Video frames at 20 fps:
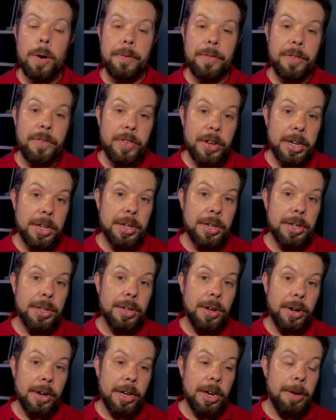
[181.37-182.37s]
of the
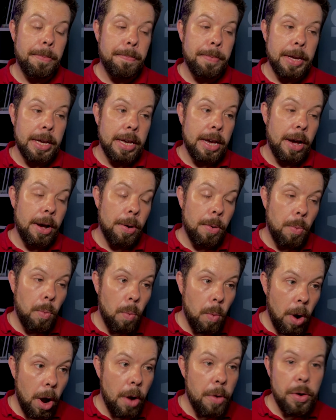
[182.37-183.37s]
features are going to be
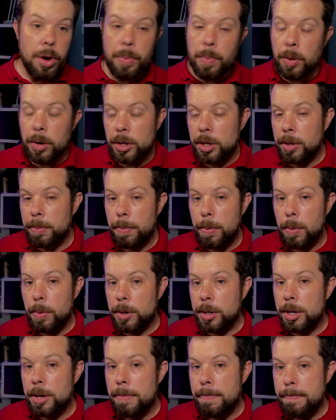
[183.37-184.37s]
what only what's
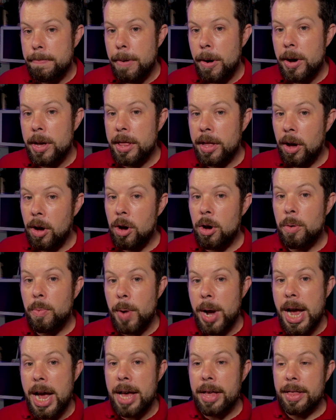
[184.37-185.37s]
supported by the
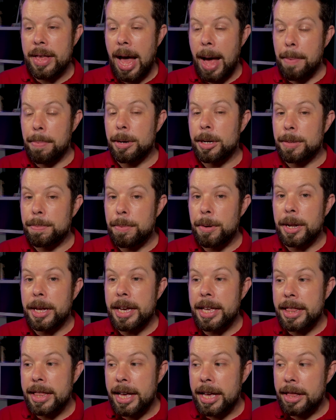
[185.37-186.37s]
hardware that Apple is putting
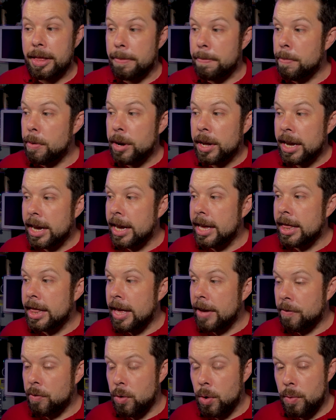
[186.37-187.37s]
in there. They're putting it in
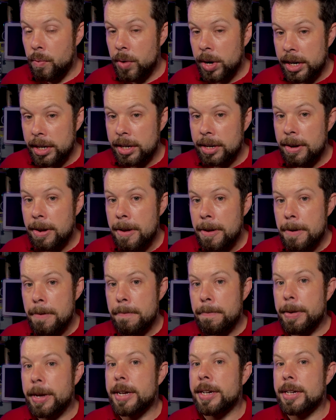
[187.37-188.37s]
there for a reason,
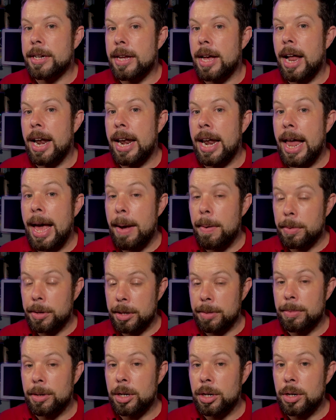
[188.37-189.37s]
because it allows
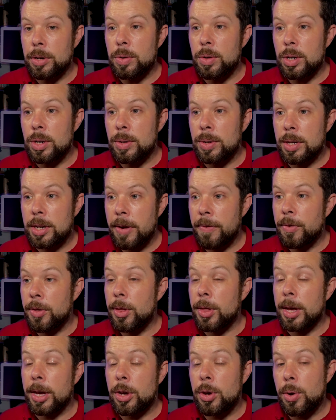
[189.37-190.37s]
them to do new stuff
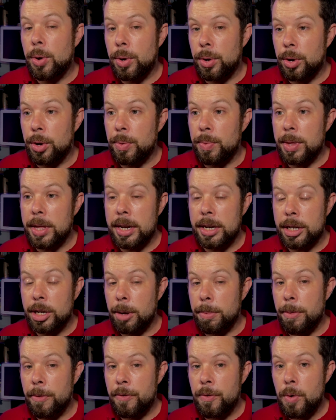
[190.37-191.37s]
that they couldn't do with
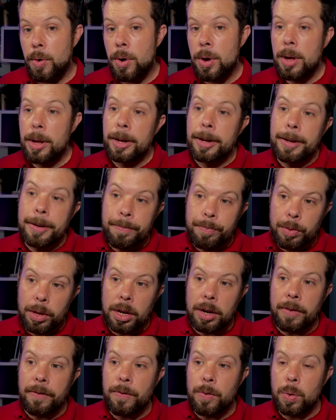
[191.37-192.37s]
Intel before.
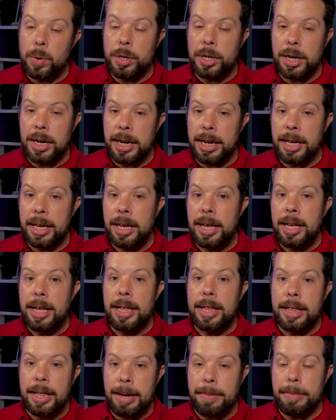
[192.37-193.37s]
And unfortunately,
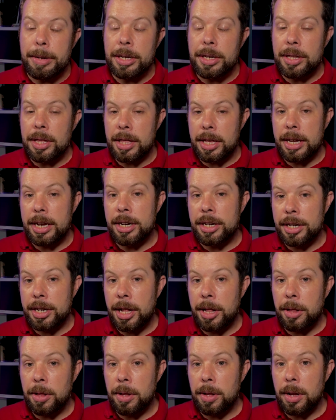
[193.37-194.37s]
that means that the
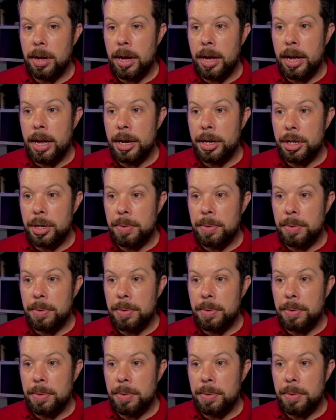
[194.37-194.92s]
Intel uh,